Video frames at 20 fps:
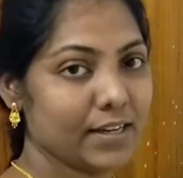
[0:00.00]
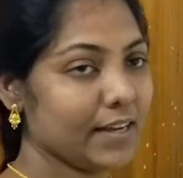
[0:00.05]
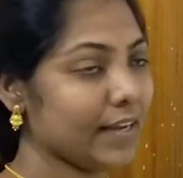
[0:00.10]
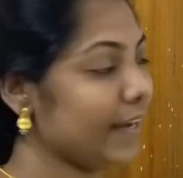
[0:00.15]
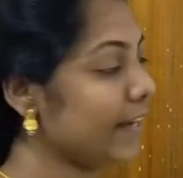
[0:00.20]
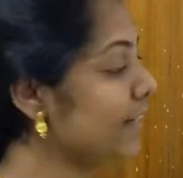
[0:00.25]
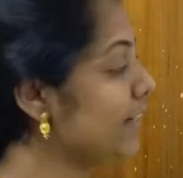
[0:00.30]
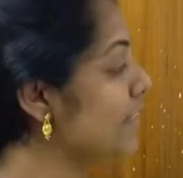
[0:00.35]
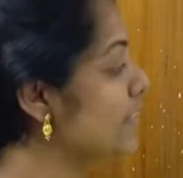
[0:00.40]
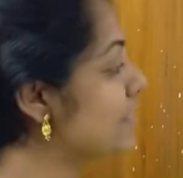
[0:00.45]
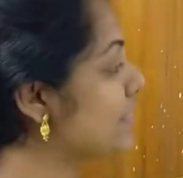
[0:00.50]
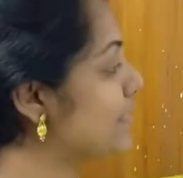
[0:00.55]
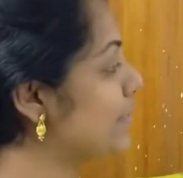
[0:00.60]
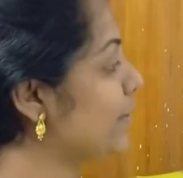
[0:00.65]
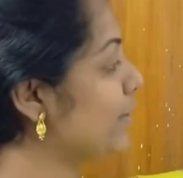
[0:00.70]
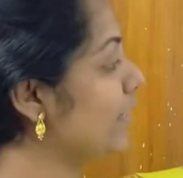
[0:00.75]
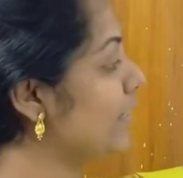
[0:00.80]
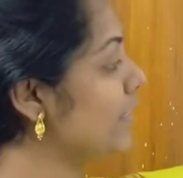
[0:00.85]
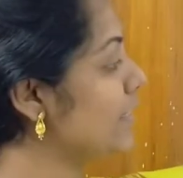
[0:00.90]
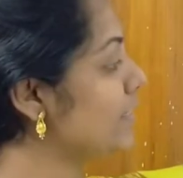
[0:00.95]
It is
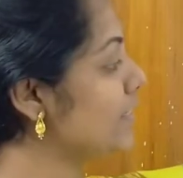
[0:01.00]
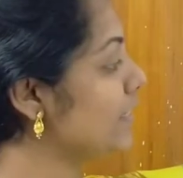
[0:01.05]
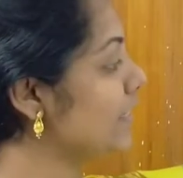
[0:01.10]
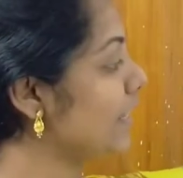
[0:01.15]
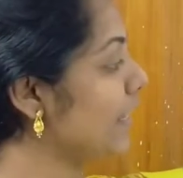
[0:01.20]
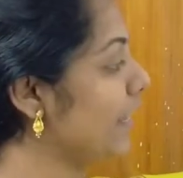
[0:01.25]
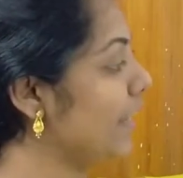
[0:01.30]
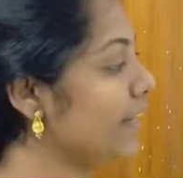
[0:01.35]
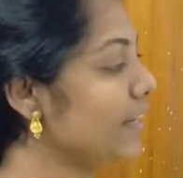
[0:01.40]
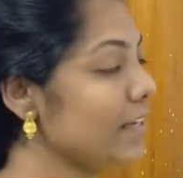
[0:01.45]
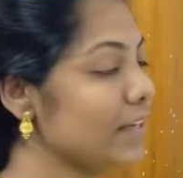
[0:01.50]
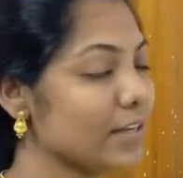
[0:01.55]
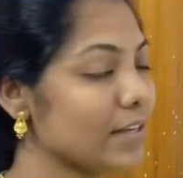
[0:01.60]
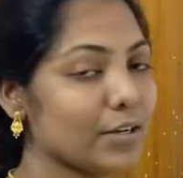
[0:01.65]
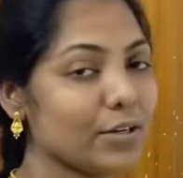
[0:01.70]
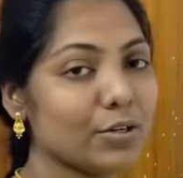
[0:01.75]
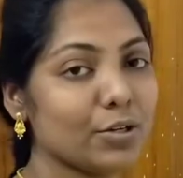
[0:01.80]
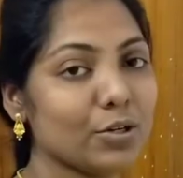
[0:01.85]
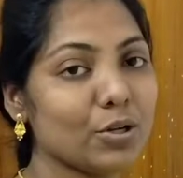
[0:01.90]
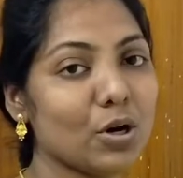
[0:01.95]
located in
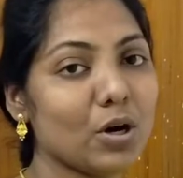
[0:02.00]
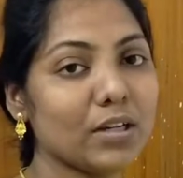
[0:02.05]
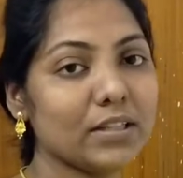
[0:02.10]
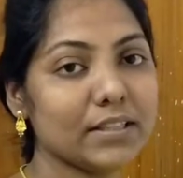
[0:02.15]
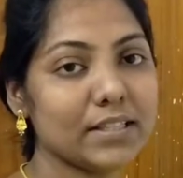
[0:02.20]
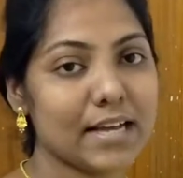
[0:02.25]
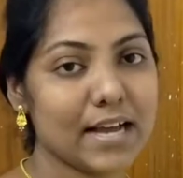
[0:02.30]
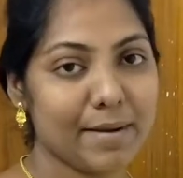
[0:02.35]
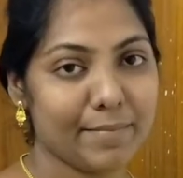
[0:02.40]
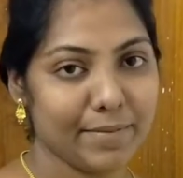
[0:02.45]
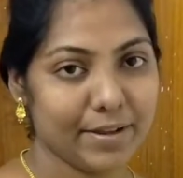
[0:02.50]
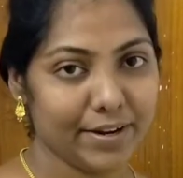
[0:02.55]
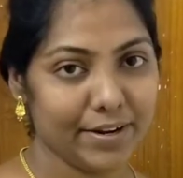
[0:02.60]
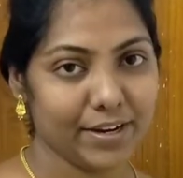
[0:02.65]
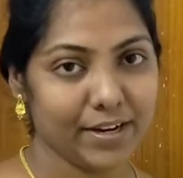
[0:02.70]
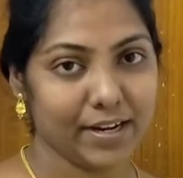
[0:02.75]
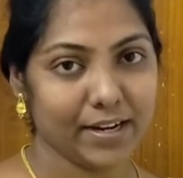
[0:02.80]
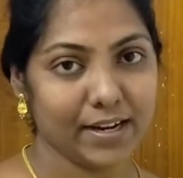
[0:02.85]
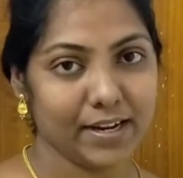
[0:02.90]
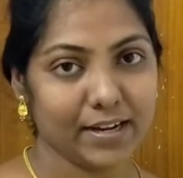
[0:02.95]
North
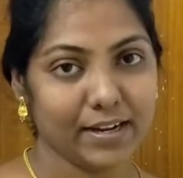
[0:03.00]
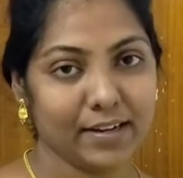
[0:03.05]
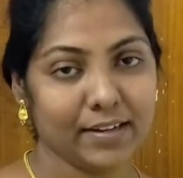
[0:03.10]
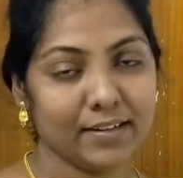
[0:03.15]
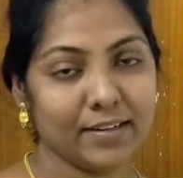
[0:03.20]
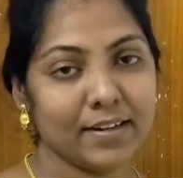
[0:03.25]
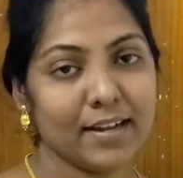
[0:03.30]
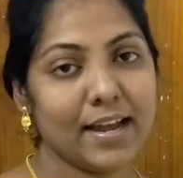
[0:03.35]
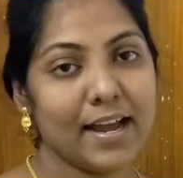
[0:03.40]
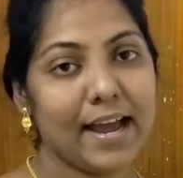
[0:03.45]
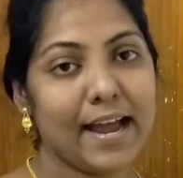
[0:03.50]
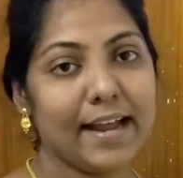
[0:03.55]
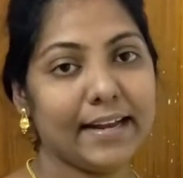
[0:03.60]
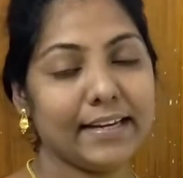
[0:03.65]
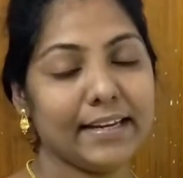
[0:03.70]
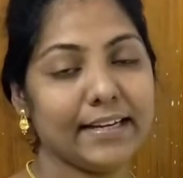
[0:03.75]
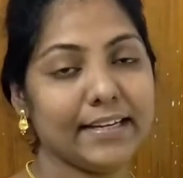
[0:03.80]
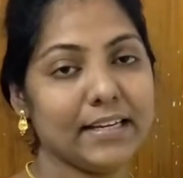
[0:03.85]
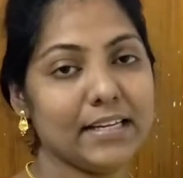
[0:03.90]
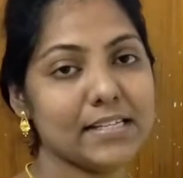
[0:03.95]
America, and
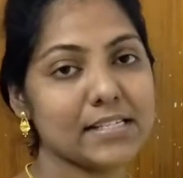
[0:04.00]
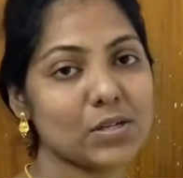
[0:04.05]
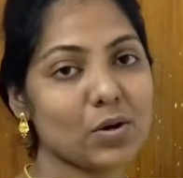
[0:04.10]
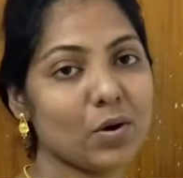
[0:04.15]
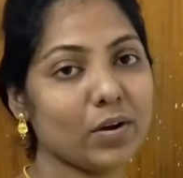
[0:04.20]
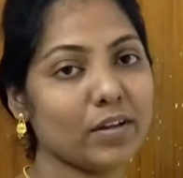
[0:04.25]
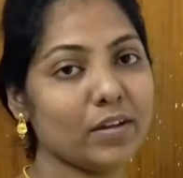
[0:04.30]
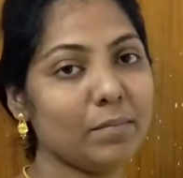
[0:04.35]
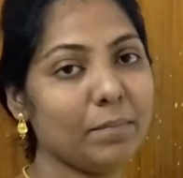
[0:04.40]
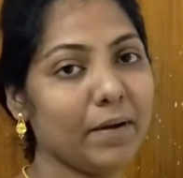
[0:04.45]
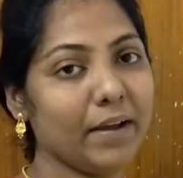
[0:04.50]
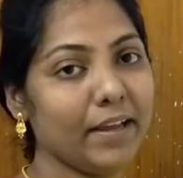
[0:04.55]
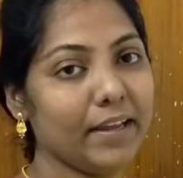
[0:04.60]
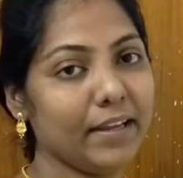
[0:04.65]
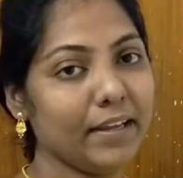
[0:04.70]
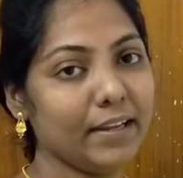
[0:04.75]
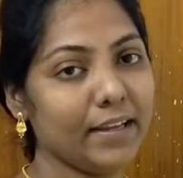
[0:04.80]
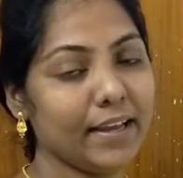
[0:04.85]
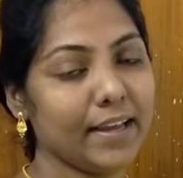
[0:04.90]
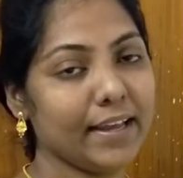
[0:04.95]
it is
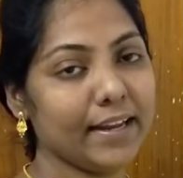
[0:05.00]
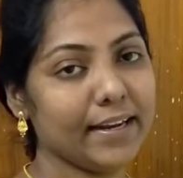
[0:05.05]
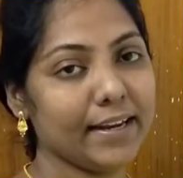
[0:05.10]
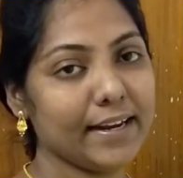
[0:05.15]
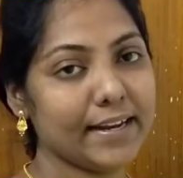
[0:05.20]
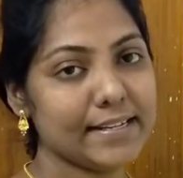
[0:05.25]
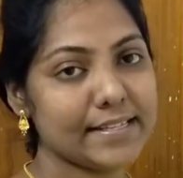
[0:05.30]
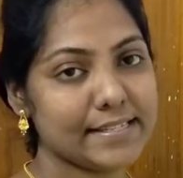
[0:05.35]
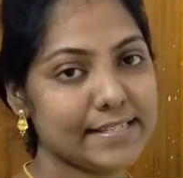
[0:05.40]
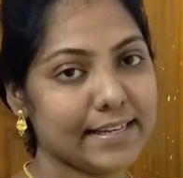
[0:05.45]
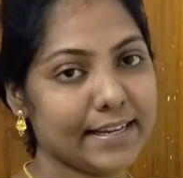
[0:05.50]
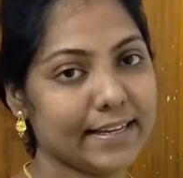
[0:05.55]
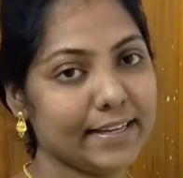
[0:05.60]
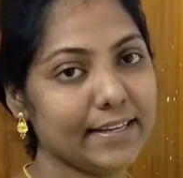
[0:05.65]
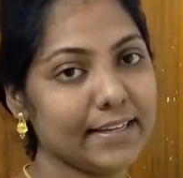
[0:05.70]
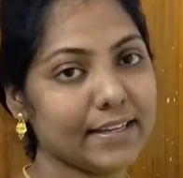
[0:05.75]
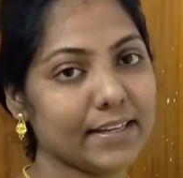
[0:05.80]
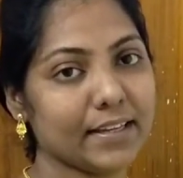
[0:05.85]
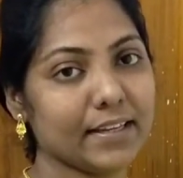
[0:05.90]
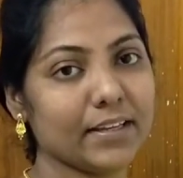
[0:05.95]
occupying areas
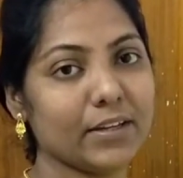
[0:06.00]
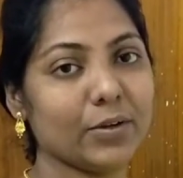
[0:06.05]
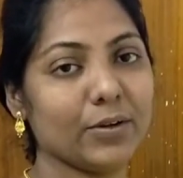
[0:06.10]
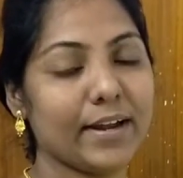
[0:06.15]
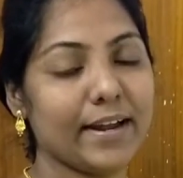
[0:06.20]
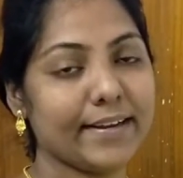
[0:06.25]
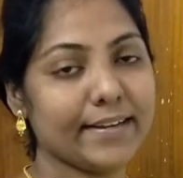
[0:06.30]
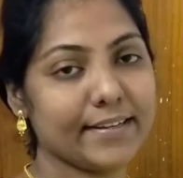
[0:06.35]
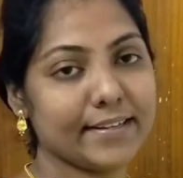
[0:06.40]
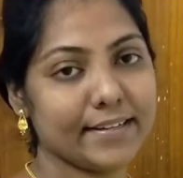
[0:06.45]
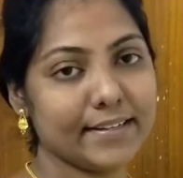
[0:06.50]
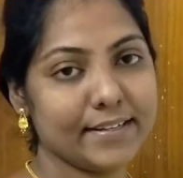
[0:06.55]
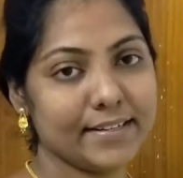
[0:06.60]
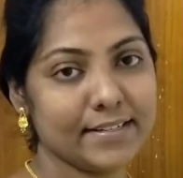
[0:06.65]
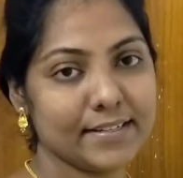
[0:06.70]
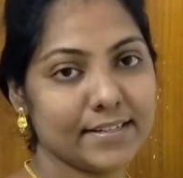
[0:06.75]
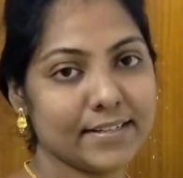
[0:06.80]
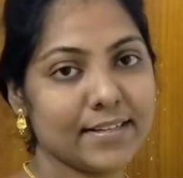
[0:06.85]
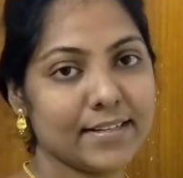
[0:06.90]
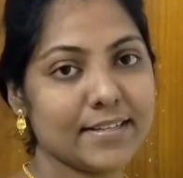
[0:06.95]
like United
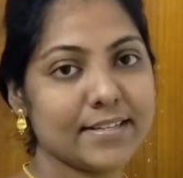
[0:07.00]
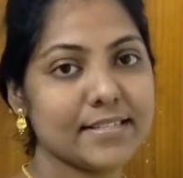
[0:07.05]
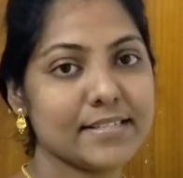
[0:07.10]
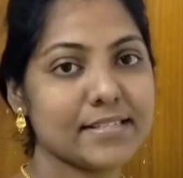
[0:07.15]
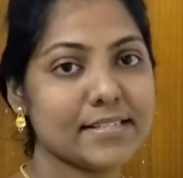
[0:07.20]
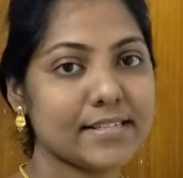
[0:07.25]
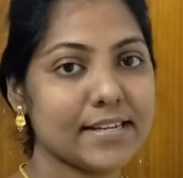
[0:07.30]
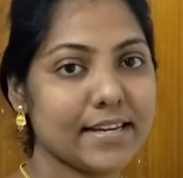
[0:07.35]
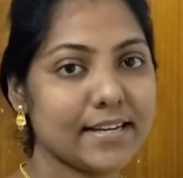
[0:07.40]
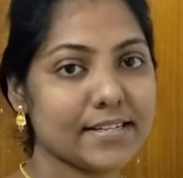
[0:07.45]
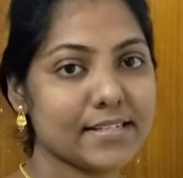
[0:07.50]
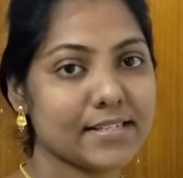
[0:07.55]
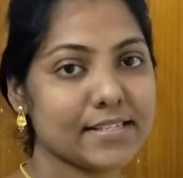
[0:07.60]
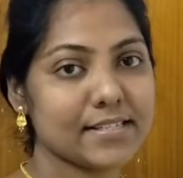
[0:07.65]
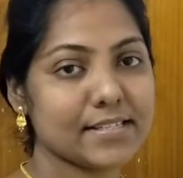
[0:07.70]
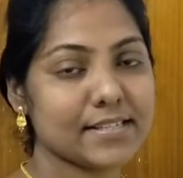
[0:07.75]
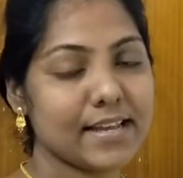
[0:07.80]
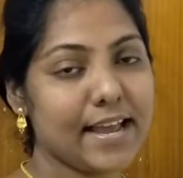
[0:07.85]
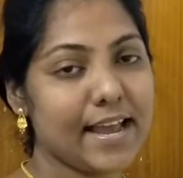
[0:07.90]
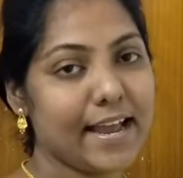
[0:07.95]

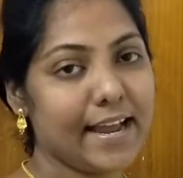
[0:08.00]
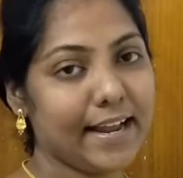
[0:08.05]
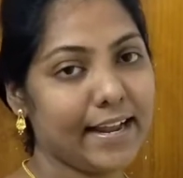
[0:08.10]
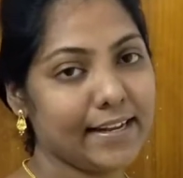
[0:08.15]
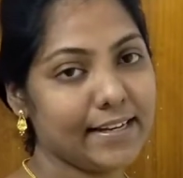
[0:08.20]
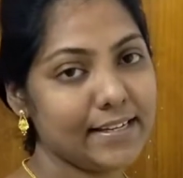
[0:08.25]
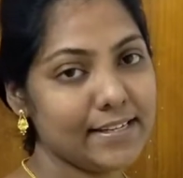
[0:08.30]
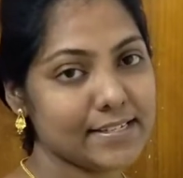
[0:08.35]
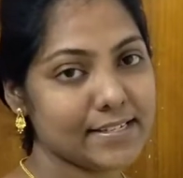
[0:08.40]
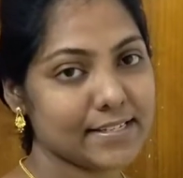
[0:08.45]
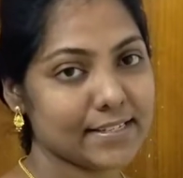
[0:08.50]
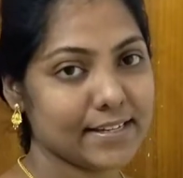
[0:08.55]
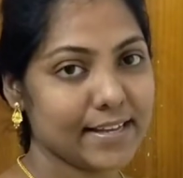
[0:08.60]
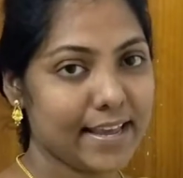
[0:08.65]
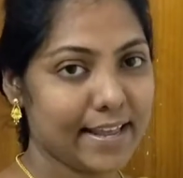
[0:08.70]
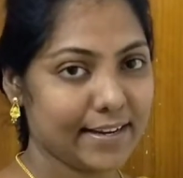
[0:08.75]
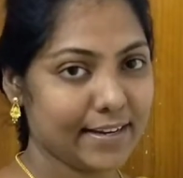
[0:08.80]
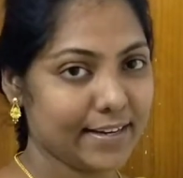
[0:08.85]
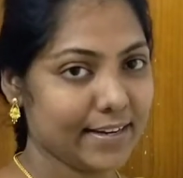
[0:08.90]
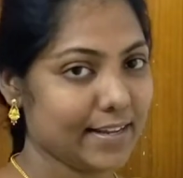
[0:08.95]
States and
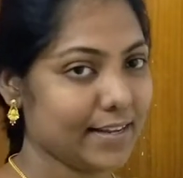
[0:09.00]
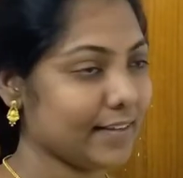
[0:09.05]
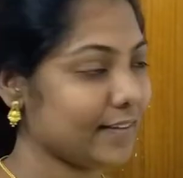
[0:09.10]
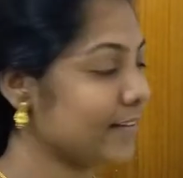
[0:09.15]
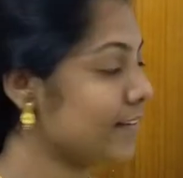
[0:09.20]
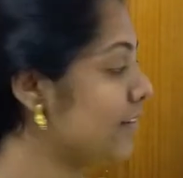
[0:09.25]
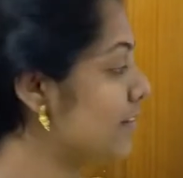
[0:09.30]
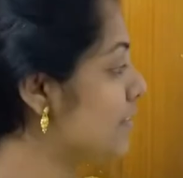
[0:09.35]
Canada.